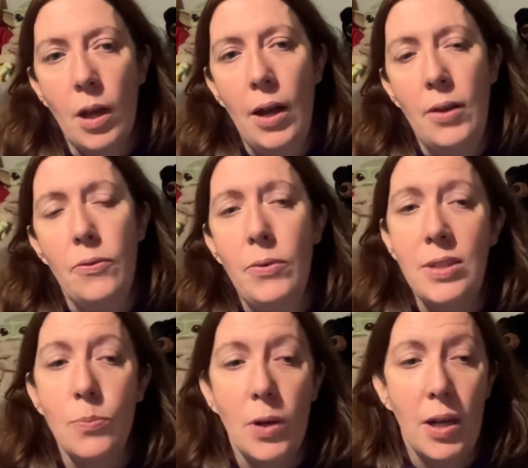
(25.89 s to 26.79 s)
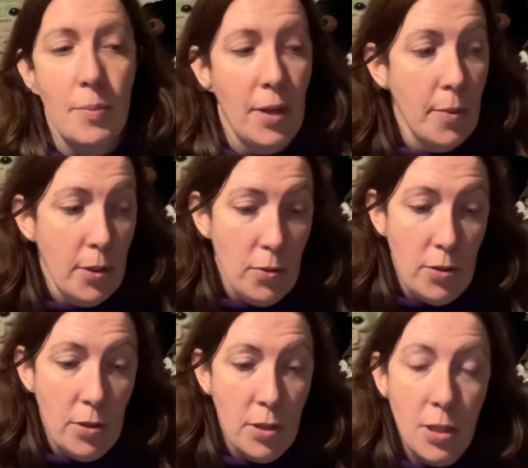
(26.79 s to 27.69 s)
And the reason why I'm coming
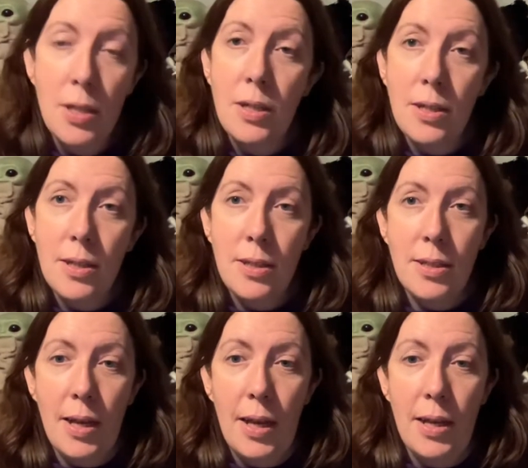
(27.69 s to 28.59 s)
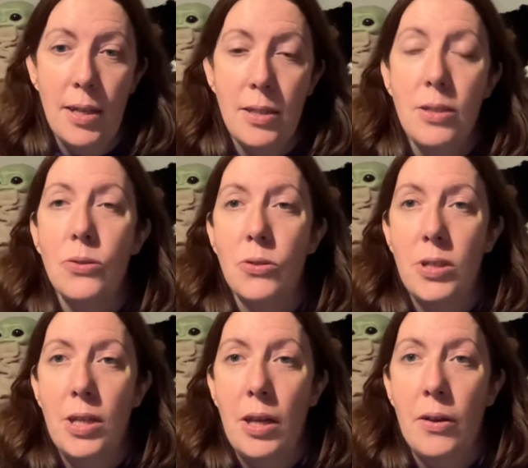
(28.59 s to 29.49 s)
on today to talk
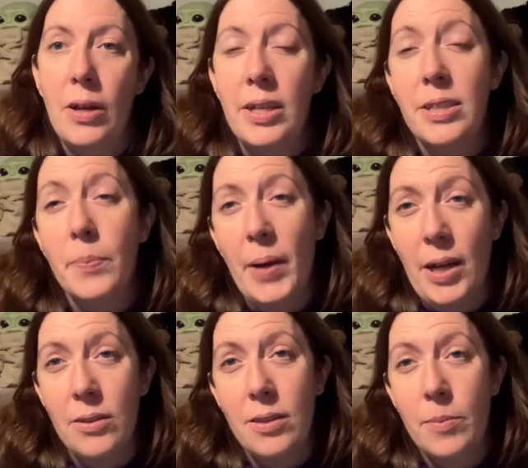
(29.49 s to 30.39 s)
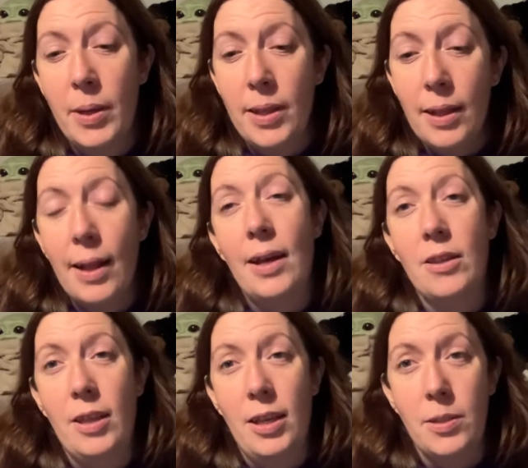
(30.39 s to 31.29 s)
to you is about the mental
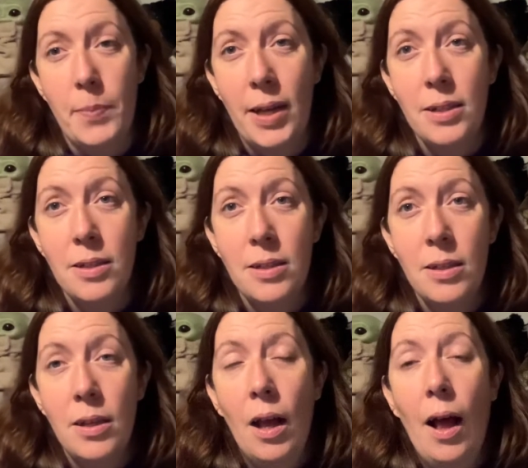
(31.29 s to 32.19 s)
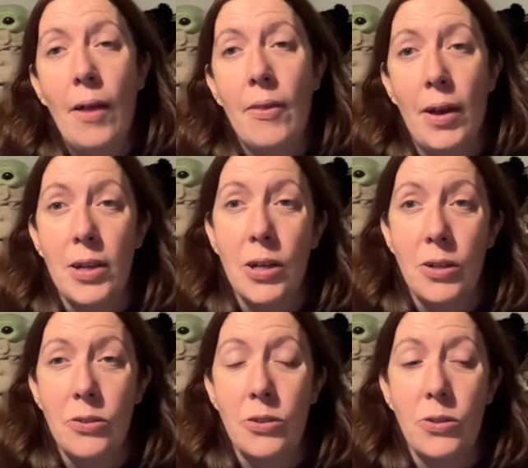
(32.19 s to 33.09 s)
health aspect that
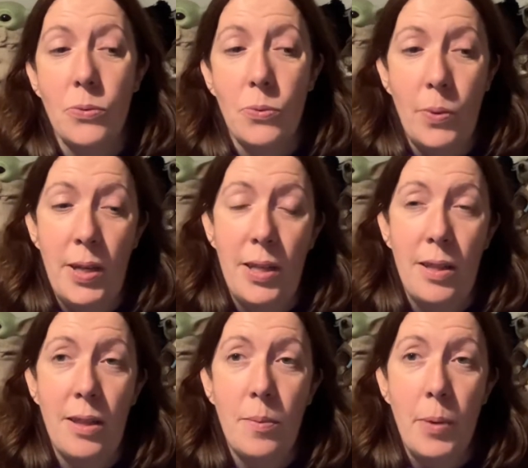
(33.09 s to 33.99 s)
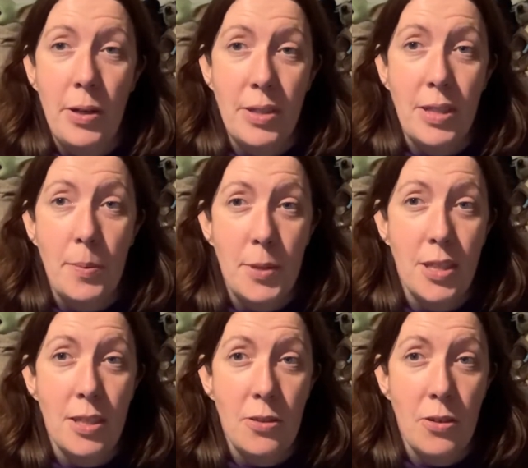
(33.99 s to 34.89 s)
goes with post-sepsis
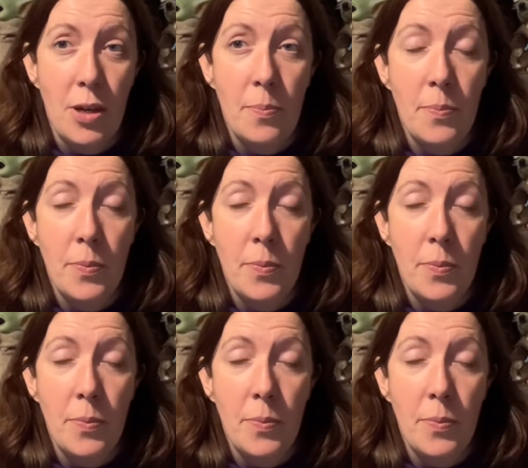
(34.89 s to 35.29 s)
syndrome.